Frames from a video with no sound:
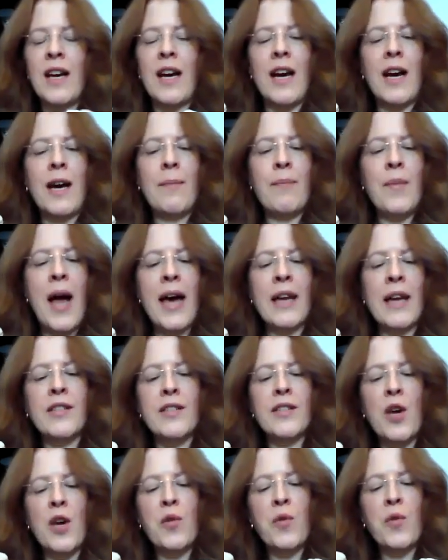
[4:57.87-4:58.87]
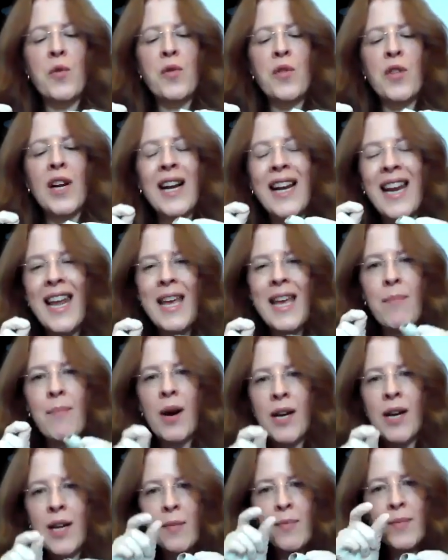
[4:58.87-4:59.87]
and so the clay
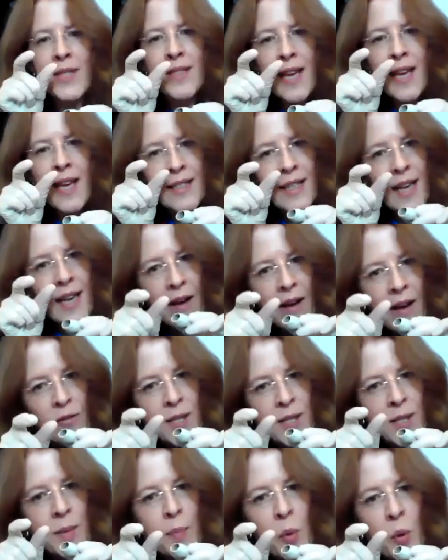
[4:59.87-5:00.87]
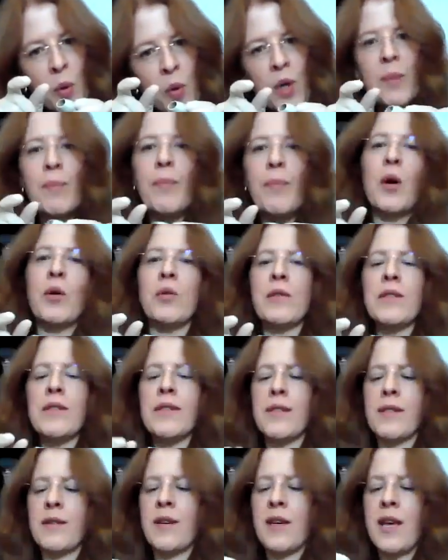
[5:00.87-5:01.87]
pipes tend to have smaller
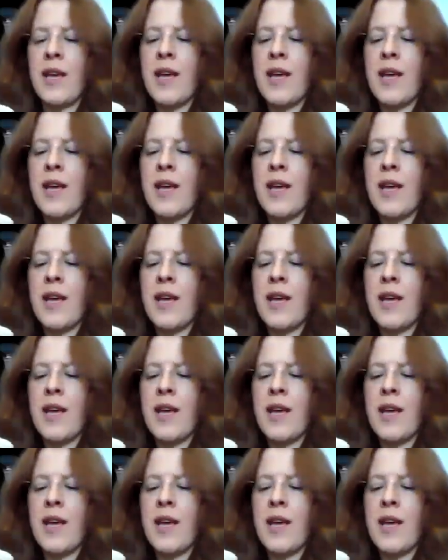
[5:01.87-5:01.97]
bowls